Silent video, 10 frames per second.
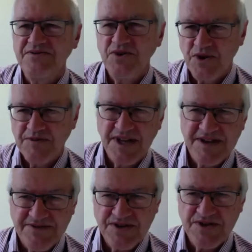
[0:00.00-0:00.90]
normal
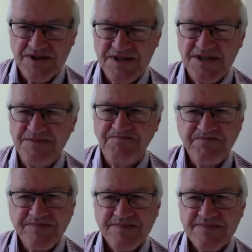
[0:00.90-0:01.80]
evolutionary
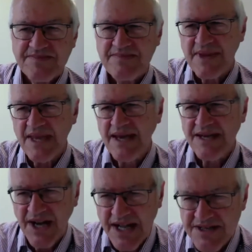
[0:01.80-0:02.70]

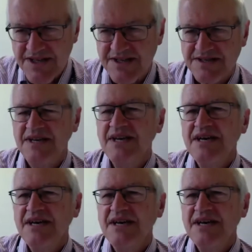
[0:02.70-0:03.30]
challenges.